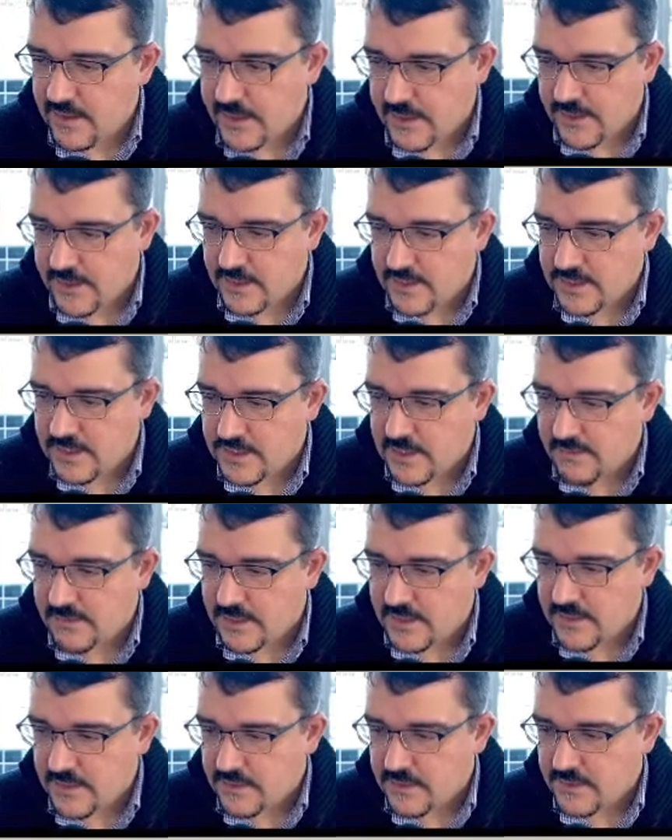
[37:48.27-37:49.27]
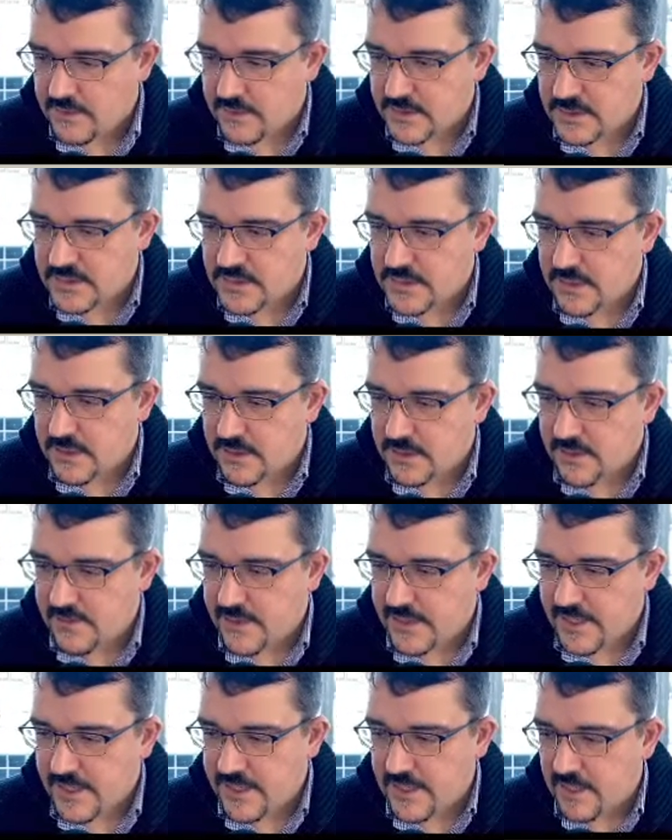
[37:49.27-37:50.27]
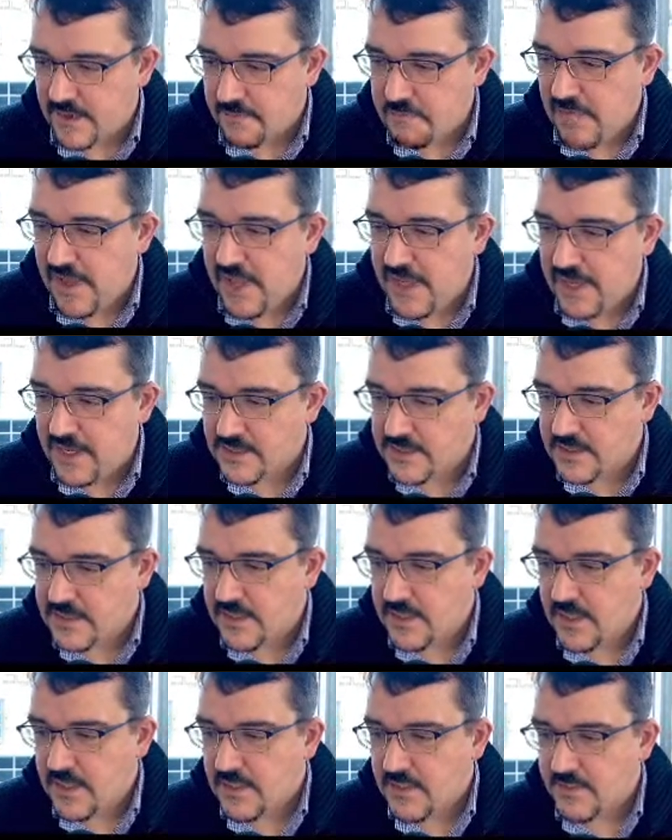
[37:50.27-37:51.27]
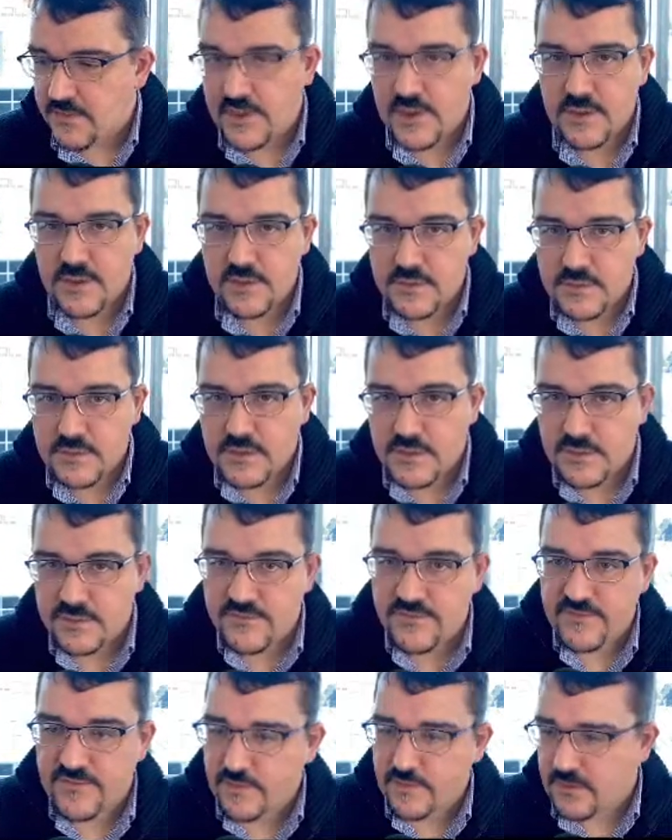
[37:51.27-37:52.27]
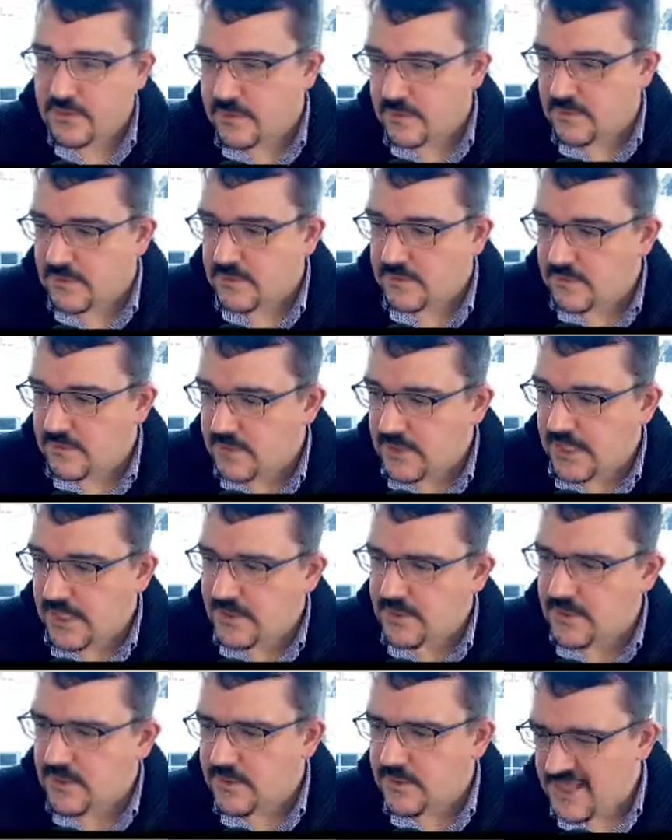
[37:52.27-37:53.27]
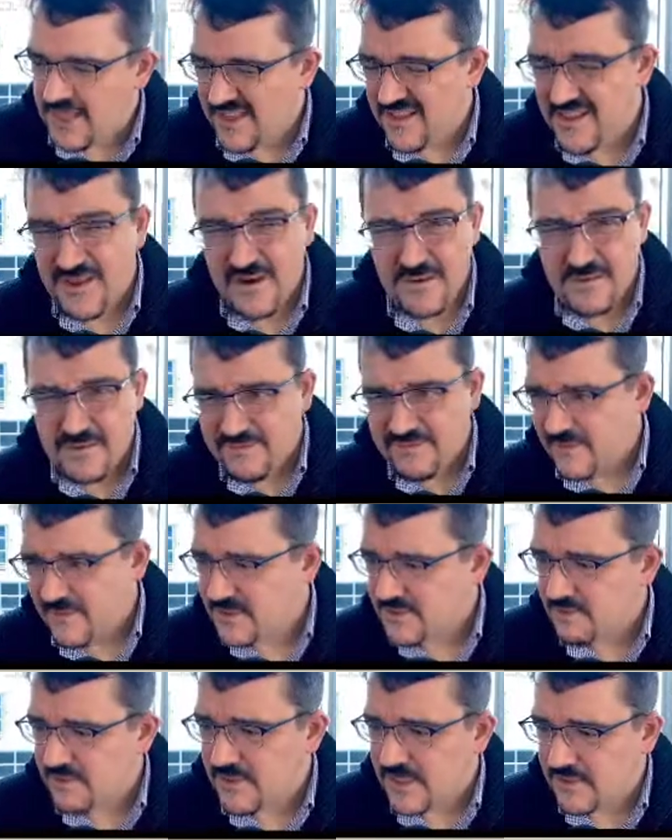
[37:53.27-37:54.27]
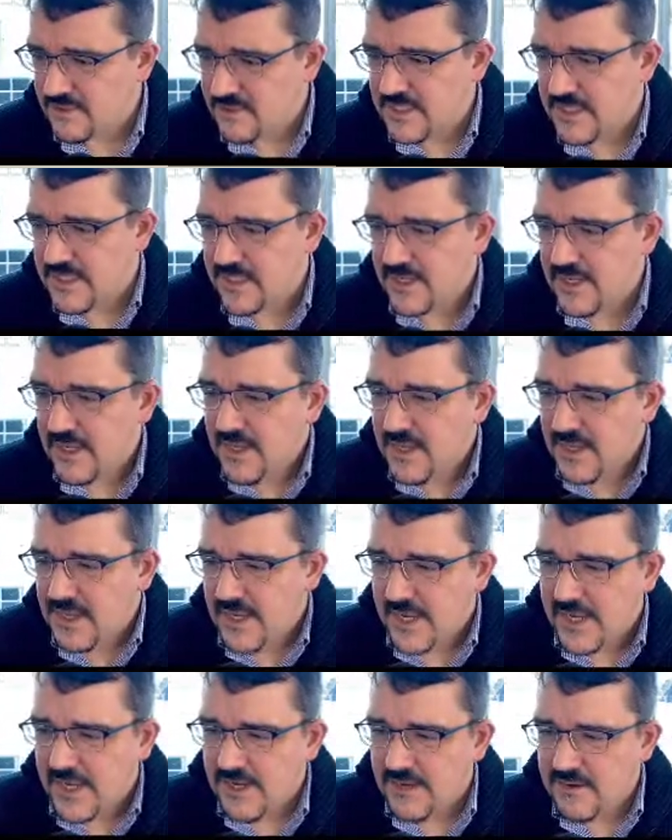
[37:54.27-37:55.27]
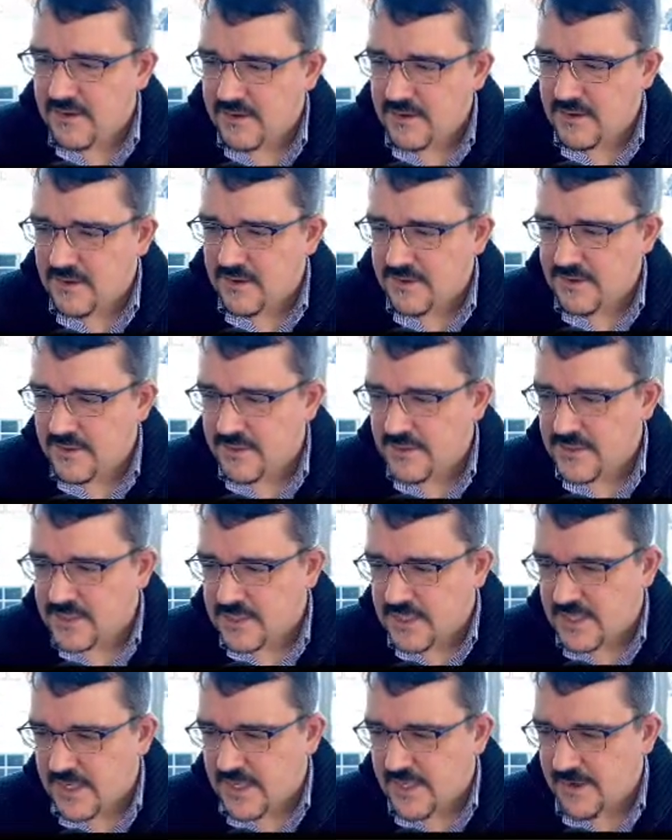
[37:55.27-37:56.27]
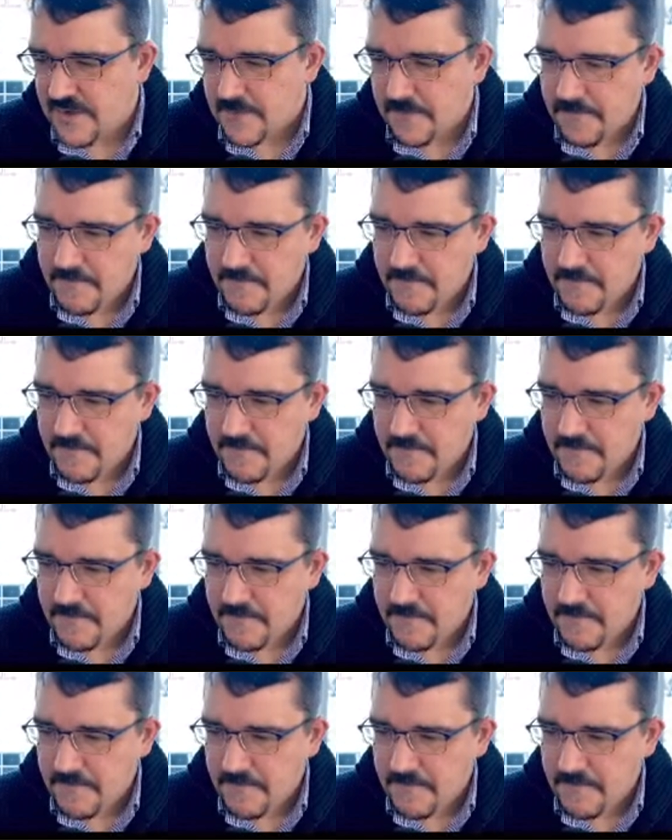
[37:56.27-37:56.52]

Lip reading: I'm going to type in hello because hello, and then I'm going to paste the Urdu for hello, hilo, I think it's pronounced in, and you'll notice that